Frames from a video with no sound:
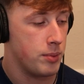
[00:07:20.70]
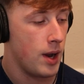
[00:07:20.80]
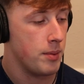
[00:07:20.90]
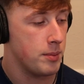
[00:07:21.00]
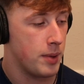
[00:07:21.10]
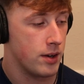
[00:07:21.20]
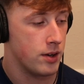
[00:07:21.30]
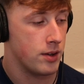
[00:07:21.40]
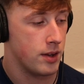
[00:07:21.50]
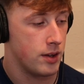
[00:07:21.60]
probably
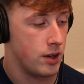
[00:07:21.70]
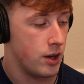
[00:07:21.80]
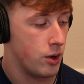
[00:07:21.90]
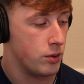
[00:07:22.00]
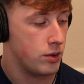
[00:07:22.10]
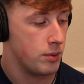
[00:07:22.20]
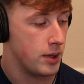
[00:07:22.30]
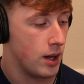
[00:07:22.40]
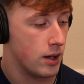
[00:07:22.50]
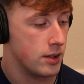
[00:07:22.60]
better than the Note, to
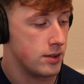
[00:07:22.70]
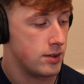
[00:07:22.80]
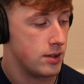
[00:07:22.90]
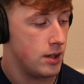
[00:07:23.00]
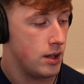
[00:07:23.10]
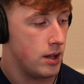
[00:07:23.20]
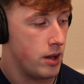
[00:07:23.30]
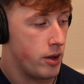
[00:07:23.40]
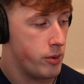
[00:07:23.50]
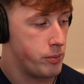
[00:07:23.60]
be honest.
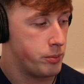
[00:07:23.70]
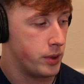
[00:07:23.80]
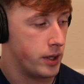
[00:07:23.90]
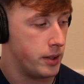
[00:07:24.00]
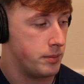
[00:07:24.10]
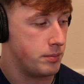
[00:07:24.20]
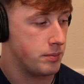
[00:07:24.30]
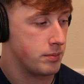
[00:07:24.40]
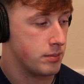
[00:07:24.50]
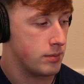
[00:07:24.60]
But
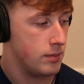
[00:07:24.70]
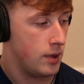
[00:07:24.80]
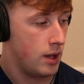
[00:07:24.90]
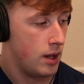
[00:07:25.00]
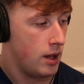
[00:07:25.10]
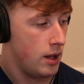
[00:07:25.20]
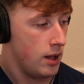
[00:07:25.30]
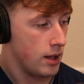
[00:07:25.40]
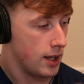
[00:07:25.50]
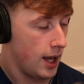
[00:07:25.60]

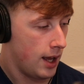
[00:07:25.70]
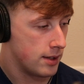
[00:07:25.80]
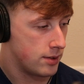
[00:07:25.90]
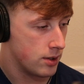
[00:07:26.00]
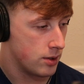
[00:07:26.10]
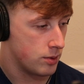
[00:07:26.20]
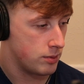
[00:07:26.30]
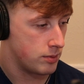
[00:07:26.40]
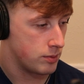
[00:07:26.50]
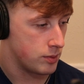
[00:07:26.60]
yeah,
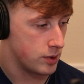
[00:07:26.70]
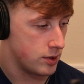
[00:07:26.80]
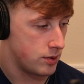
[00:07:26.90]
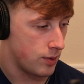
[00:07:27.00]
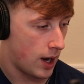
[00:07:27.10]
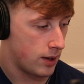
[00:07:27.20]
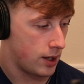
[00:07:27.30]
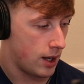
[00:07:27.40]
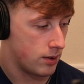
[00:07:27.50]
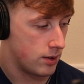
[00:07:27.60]
so we're just
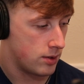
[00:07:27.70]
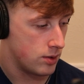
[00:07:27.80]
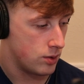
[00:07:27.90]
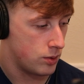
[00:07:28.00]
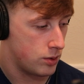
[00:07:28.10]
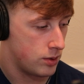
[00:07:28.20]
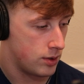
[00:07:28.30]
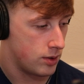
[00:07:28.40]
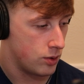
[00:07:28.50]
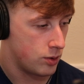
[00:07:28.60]
rounding out this new
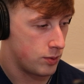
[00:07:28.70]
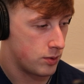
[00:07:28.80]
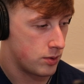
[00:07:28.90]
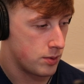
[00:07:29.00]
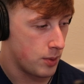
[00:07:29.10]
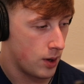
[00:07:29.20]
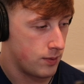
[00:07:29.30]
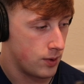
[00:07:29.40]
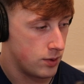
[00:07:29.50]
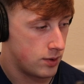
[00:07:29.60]

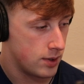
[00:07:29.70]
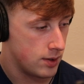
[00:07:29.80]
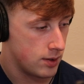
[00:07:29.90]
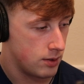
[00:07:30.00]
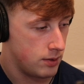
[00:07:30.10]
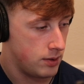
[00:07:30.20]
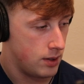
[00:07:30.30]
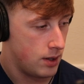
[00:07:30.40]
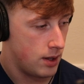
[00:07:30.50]
smartphone season.